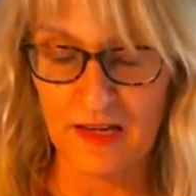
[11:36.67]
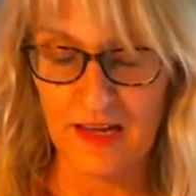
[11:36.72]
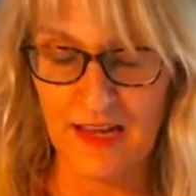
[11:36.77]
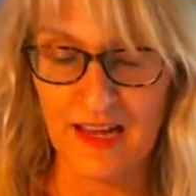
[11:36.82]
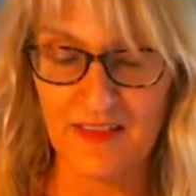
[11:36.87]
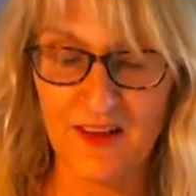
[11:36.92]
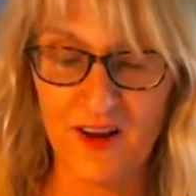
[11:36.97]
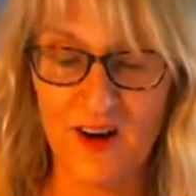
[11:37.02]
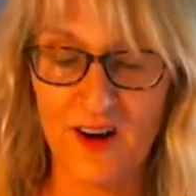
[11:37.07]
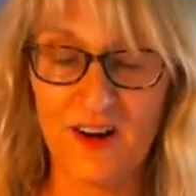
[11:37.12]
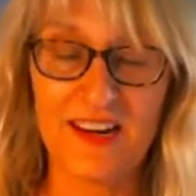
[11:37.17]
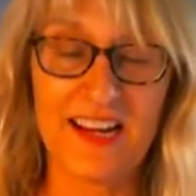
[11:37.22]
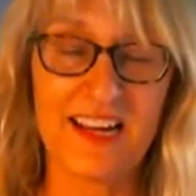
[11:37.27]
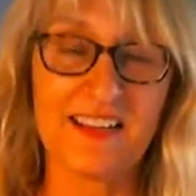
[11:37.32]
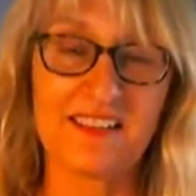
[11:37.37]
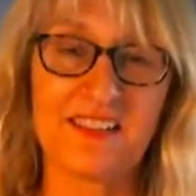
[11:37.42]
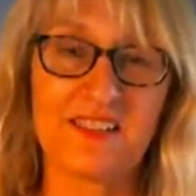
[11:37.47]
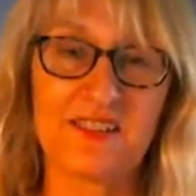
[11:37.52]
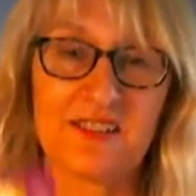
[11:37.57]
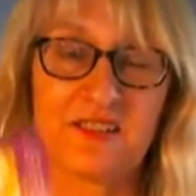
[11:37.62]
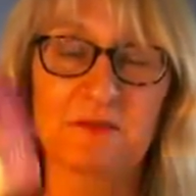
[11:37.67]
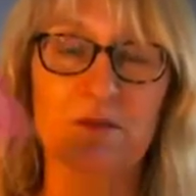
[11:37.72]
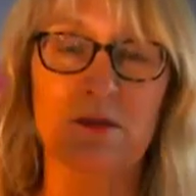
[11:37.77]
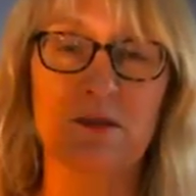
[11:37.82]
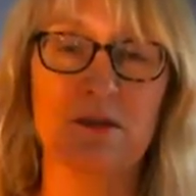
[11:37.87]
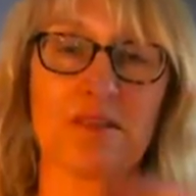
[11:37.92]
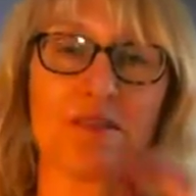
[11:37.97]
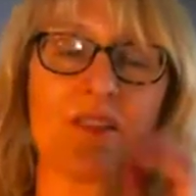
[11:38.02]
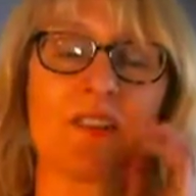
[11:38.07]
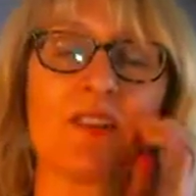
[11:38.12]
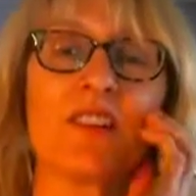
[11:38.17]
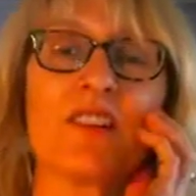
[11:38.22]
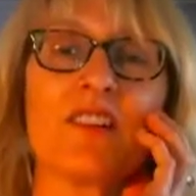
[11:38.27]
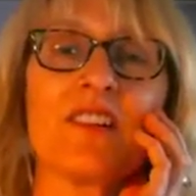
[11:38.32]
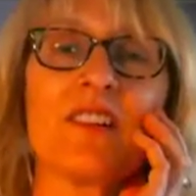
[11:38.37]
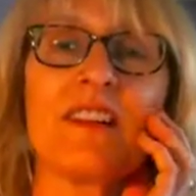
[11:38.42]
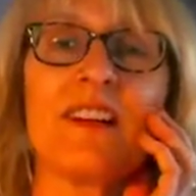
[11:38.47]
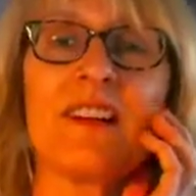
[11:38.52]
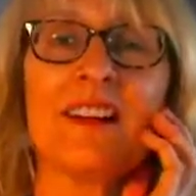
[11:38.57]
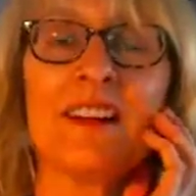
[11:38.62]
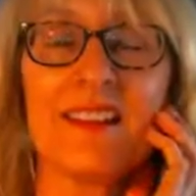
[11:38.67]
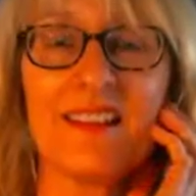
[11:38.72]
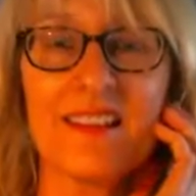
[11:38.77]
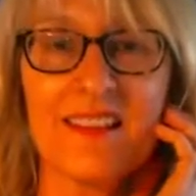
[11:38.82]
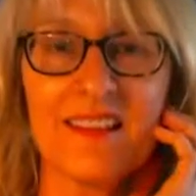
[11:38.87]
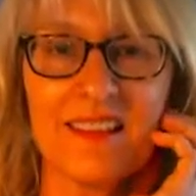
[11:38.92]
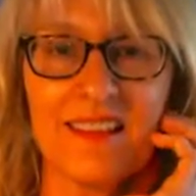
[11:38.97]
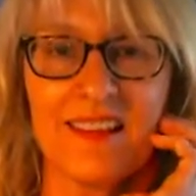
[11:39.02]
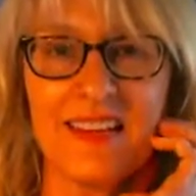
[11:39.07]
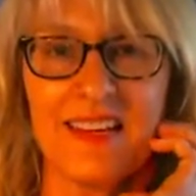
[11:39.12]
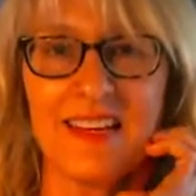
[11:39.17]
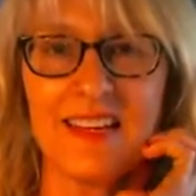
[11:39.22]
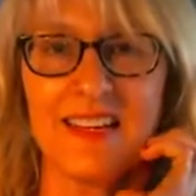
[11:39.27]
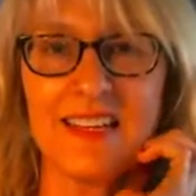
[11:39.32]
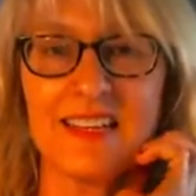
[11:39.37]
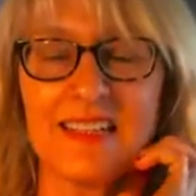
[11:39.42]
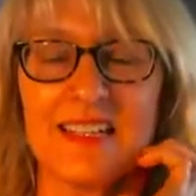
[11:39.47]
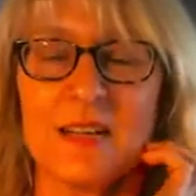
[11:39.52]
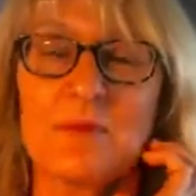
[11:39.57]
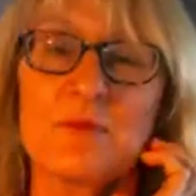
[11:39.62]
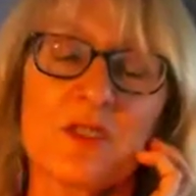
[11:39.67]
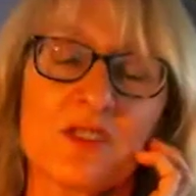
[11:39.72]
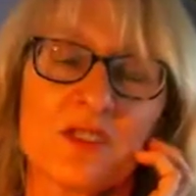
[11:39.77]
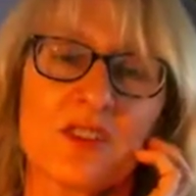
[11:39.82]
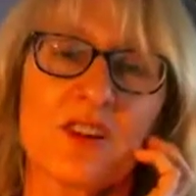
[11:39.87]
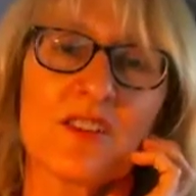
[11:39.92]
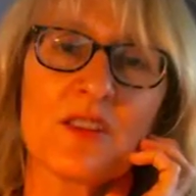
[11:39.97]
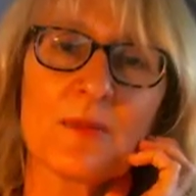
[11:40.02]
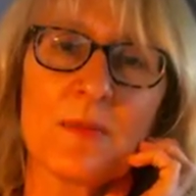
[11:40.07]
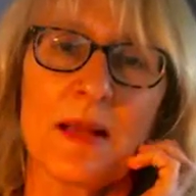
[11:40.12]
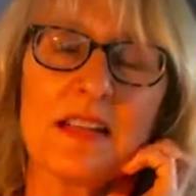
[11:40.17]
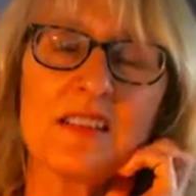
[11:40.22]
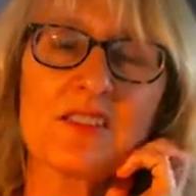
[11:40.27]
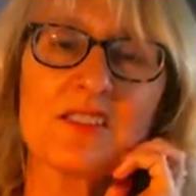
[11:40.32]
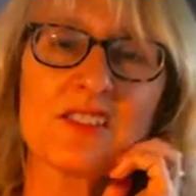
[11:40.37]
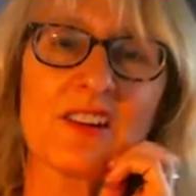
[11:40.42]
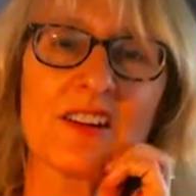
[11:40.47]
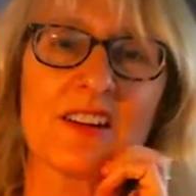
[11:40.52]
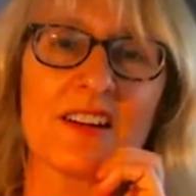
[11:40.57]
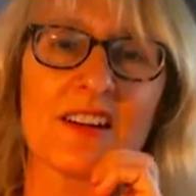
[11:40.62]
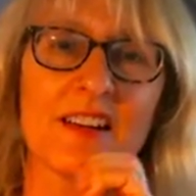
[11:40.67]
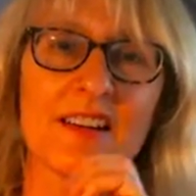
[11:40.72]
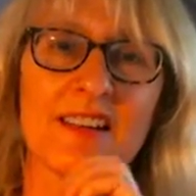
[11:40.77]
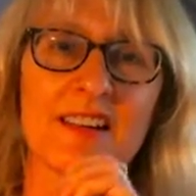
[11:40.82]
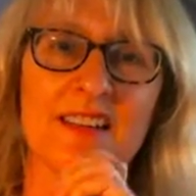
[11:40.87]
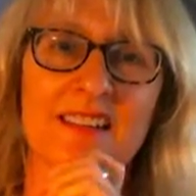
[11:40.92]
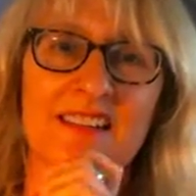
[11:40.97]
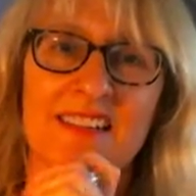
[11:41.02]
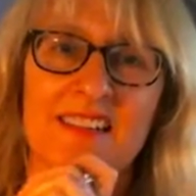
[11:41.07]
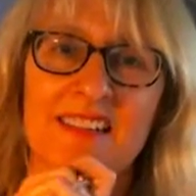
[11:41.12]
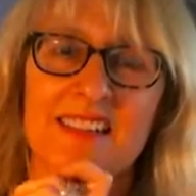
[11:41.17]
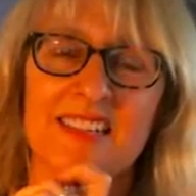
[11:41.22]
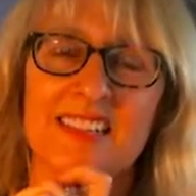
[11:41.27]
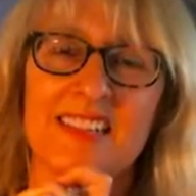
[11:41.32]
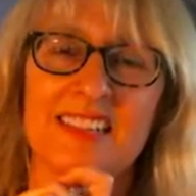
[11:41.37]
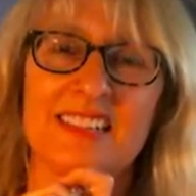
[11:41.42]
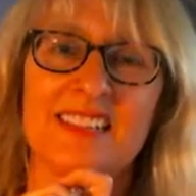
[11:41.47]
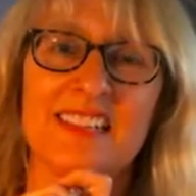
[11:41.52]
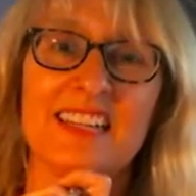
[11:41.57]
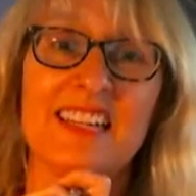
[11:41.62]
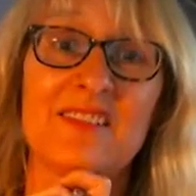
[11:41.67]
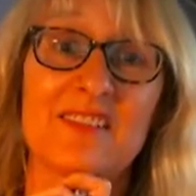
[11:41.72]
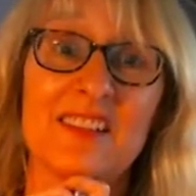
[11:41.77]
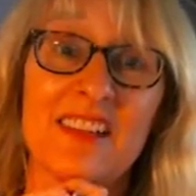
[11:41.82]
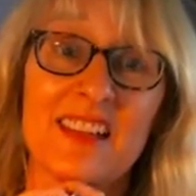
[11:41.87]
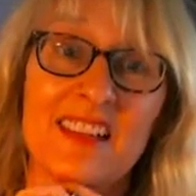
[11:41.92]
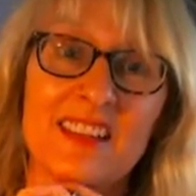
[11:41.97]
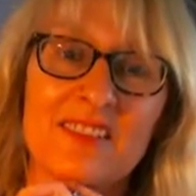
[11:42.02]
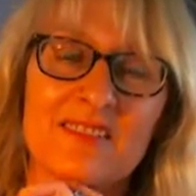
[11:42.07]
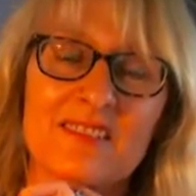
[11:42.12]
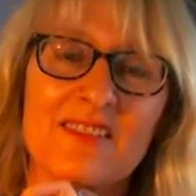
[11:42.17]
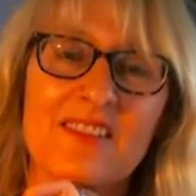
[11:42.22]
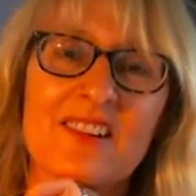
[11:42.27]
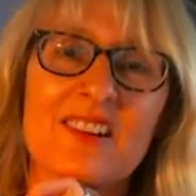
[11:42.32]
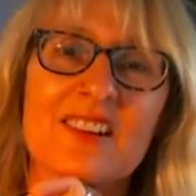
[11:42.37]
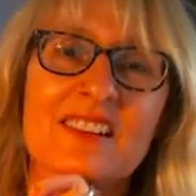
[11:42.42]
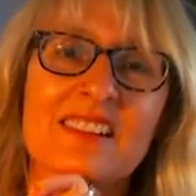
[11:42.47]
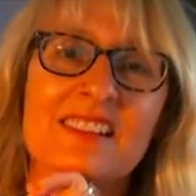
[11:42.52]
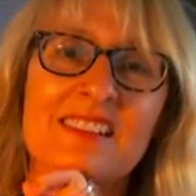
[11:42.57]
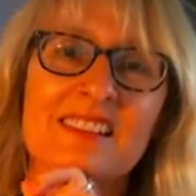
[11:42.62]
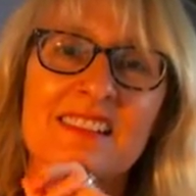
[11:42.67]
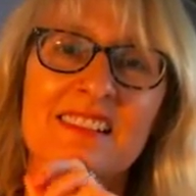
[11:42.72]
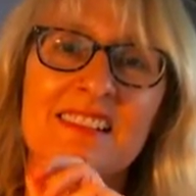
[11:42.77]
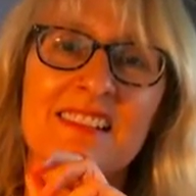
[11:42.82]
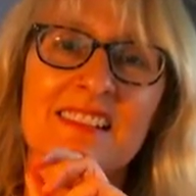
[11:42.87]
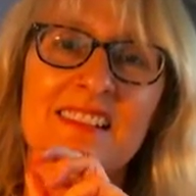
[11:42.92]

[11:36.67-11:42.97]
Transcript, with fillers: And the heart asks that you explore further the temperance card, the balance card, in, in the reverse.